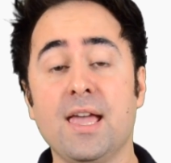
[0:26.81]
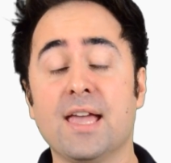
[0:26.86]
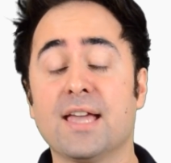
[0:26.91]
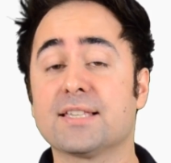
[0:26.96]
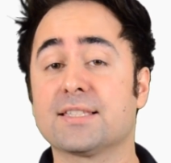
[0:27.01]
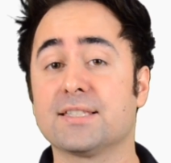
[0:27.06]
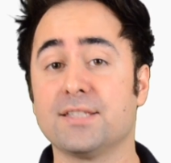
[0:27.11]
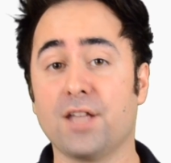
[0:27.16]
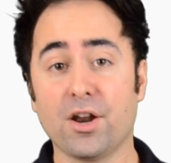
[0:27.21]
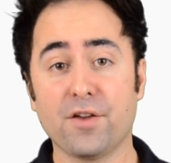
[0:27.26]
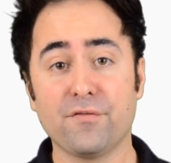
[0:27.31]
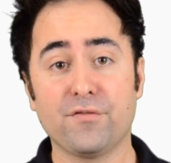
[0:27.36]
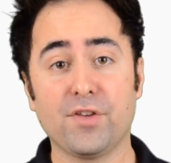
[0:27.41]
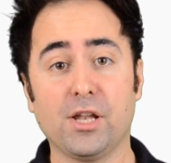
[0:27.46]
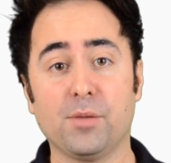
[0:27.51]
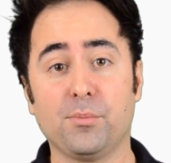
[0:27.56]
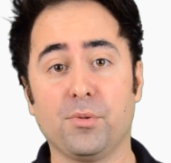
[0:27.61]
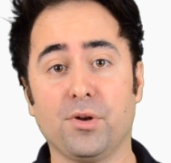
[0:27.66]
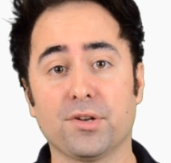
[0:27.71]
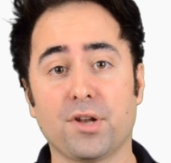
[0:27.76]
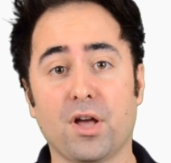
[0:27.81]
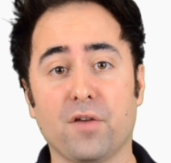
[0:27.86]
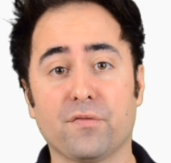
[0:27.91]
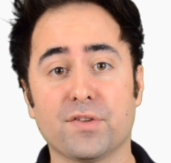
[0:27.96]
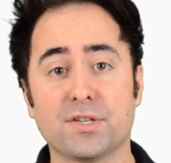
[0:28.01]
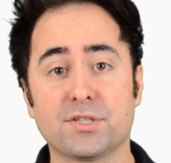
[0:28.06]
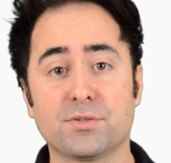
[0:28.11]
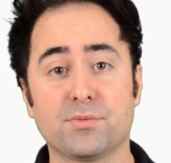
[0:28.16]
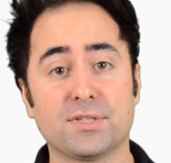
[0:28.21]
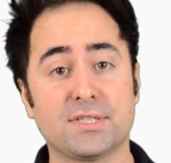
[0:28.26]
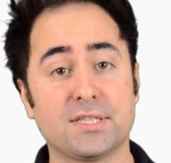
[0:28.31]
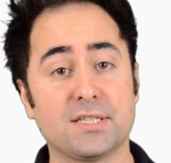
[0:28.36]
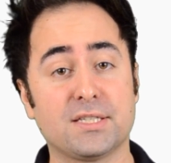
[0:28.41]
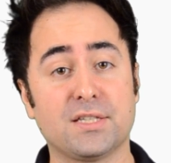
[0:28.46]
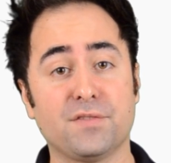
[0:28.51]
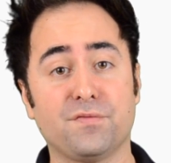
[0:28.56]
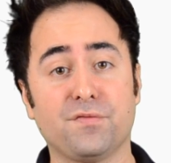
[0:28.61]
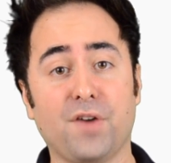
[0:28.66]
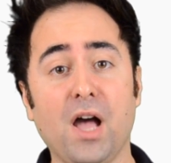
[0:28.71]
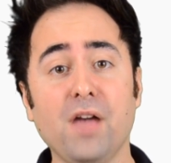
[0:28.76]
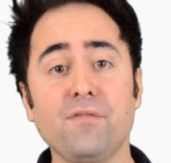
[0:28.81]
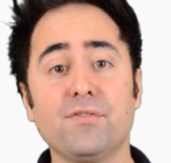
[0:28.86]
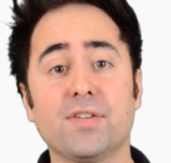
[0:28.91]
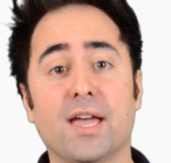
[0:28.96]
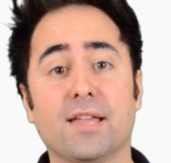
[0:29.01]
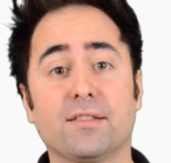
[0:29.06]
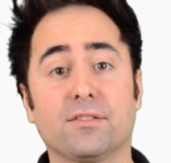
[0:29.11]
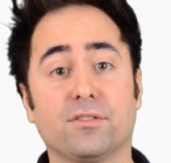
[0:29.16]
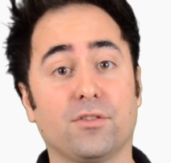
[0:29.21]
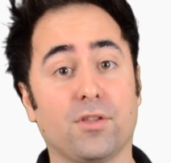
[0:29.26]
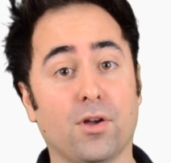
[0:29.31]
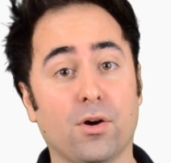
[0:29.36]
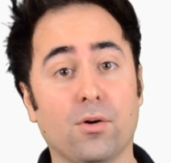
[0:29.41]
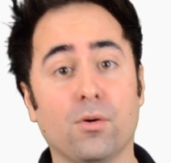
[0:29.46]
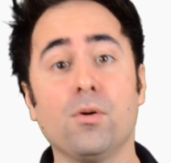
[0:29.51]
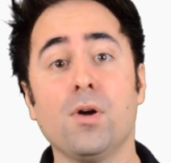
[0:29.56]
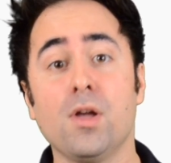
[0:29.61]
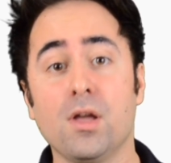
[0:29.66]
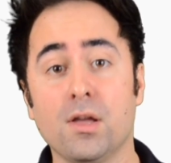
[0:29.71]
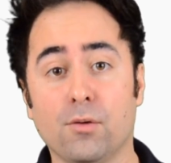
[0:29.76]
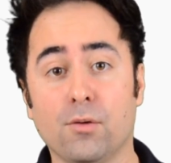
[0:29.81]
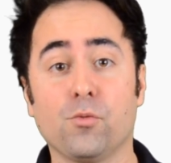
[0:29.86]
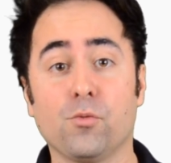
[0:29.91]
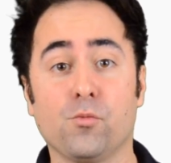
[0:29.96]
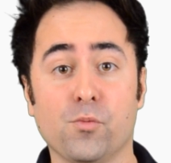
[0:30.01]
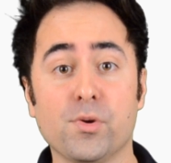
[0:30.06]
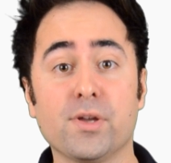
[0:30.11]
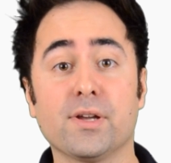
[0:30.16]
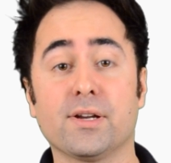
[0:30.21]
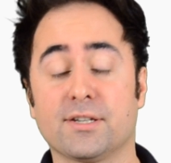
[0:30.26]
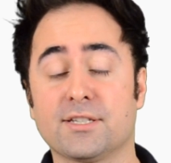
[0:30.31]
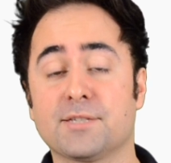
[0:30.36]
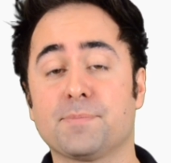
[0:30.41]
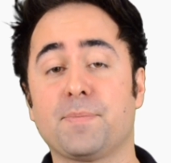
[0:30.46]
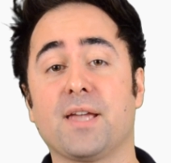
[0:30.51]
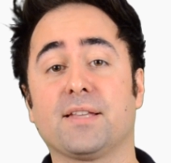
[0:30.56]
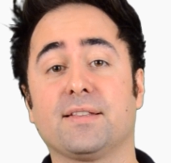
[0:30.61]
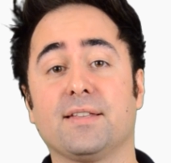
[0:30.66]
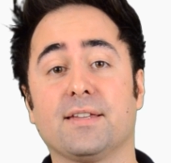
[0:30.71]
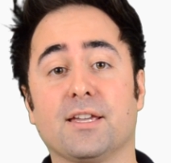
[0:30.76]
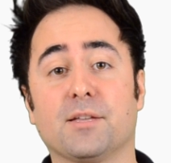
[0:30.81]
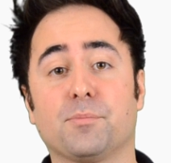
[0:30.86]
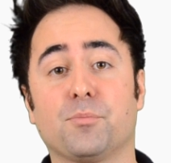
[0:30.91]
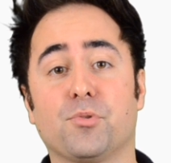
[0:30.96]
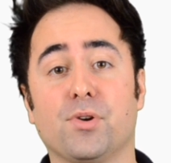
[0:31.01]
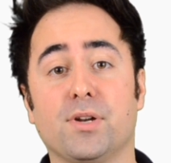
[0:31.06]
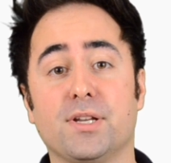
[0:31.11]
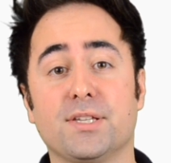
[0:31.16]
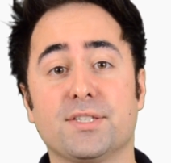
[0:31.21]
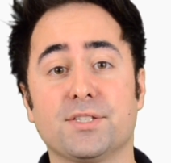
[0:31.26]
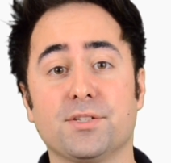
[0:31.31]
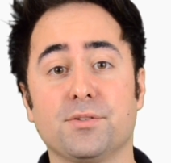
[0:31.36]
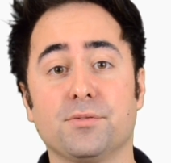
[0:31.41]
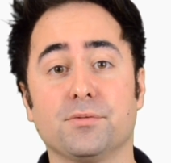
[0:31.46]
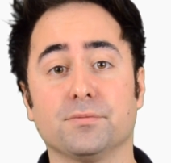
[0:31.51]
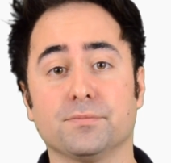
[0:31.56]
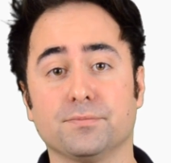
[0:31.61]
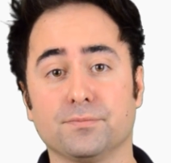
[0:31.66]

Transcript: It's not available on Office 365 yet, though we are expecting it pretty soon,